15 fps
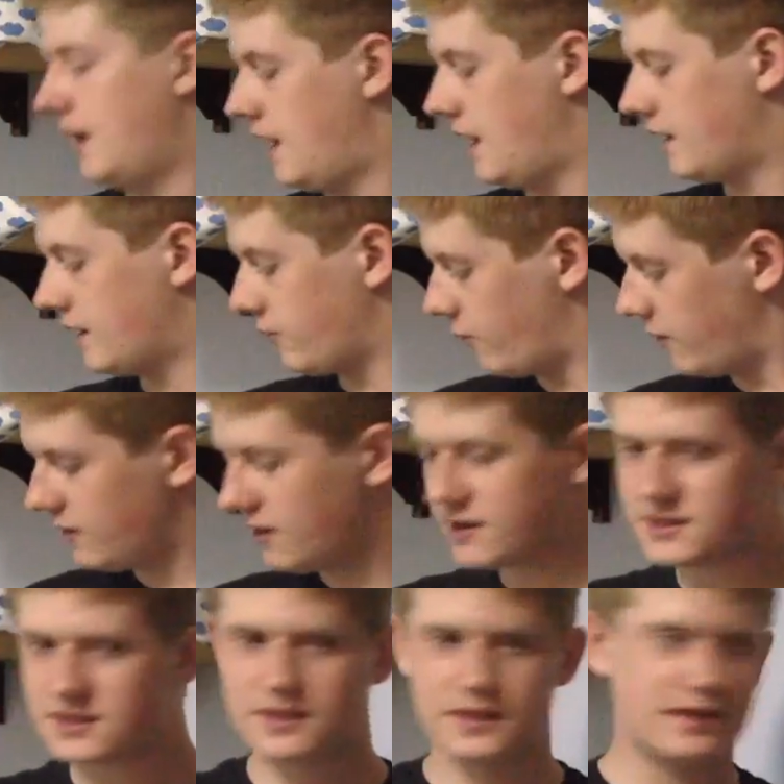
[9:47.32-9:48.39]
And I
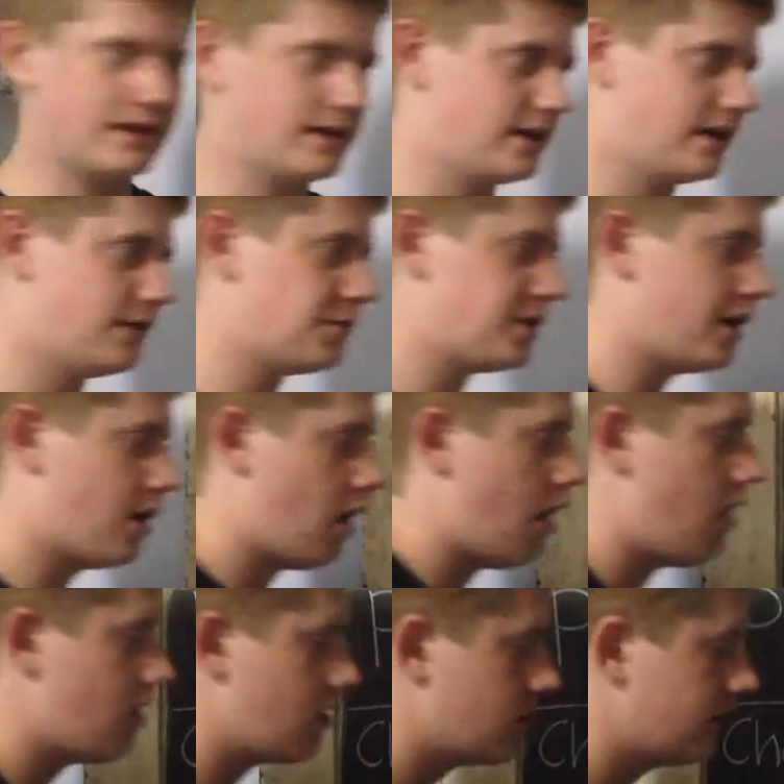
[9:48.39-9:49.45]
realize that it can be
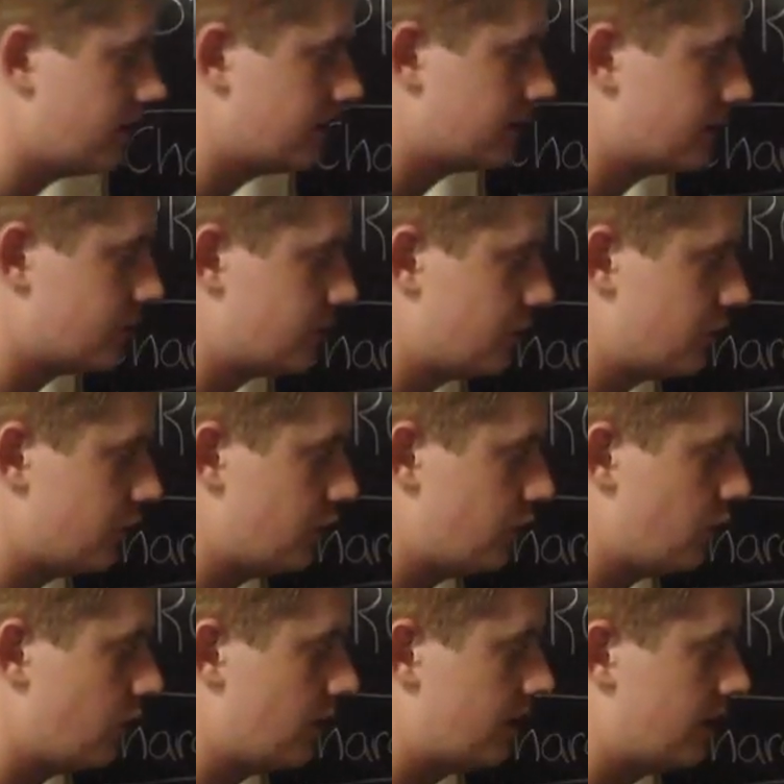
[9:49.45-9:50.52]
hard
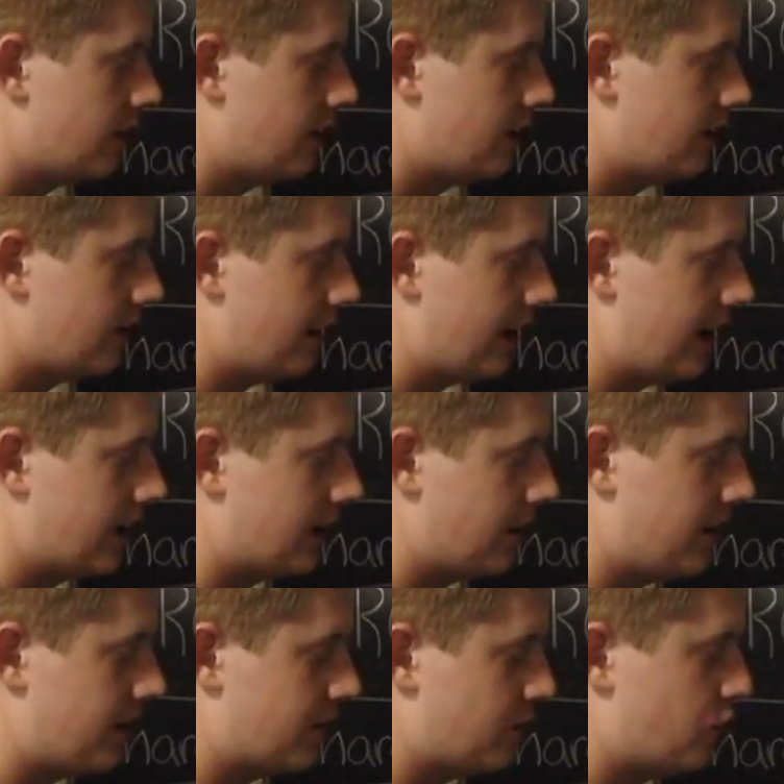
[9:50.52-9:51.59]
to
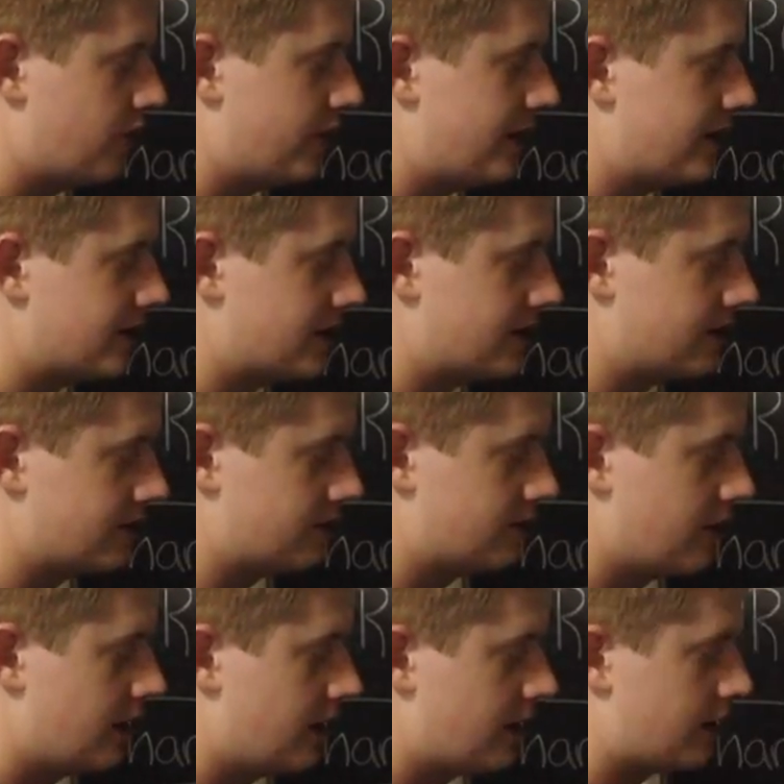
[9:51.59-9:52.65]
animate movies and
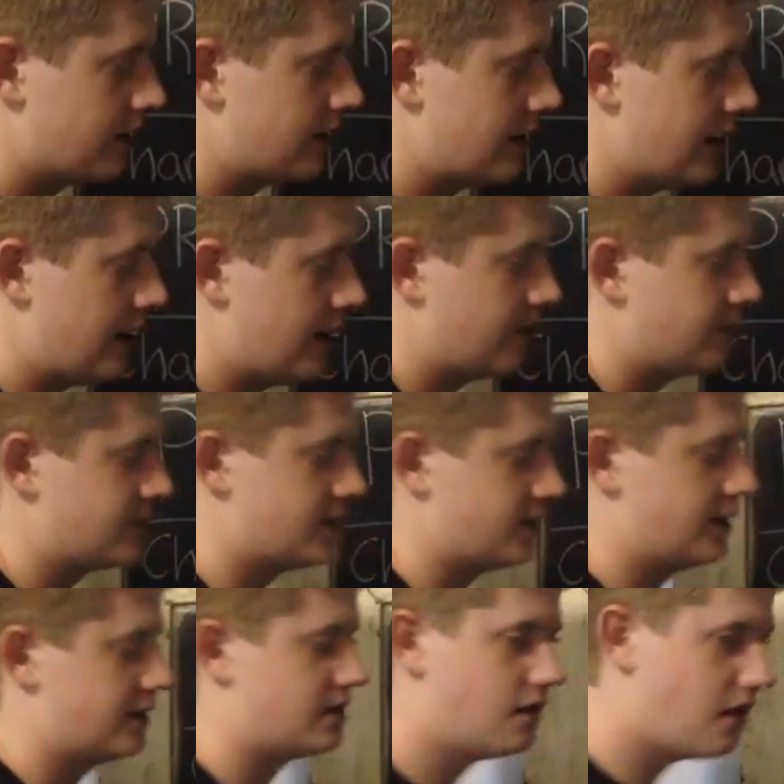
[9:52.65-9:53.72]
games, and
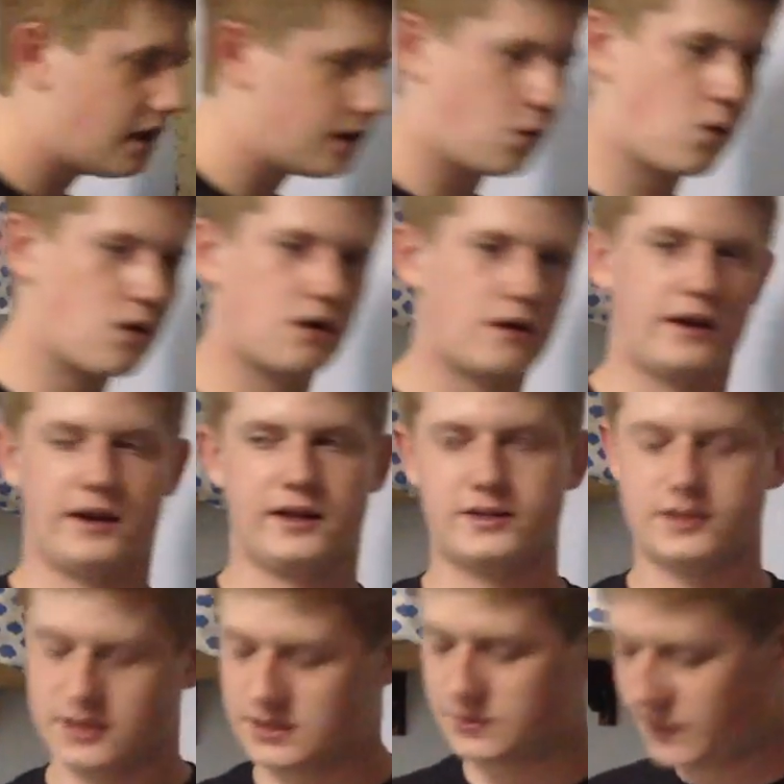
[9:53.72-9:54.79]
it's a lot of work and it's
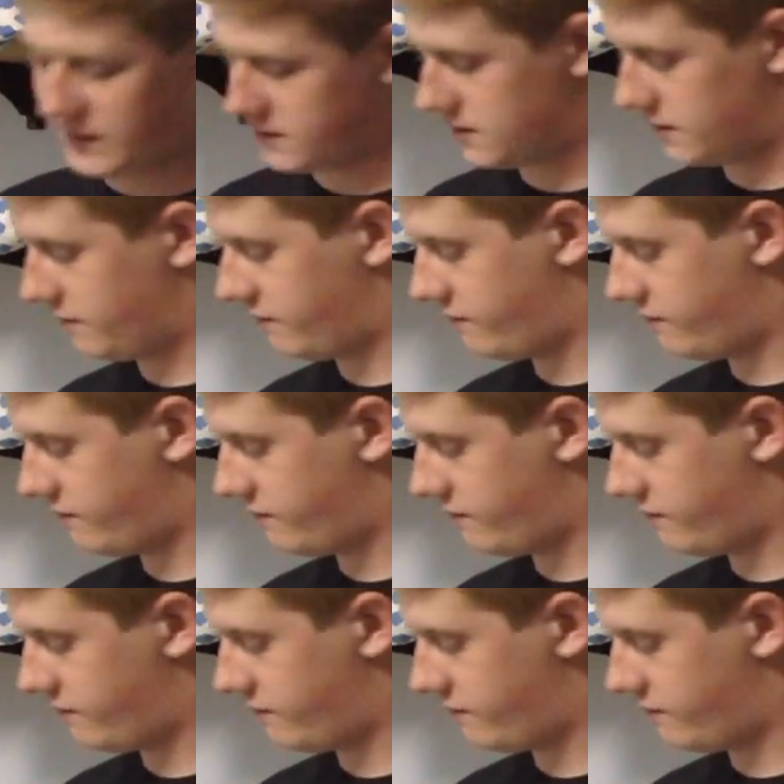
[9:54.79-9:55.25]
expensive.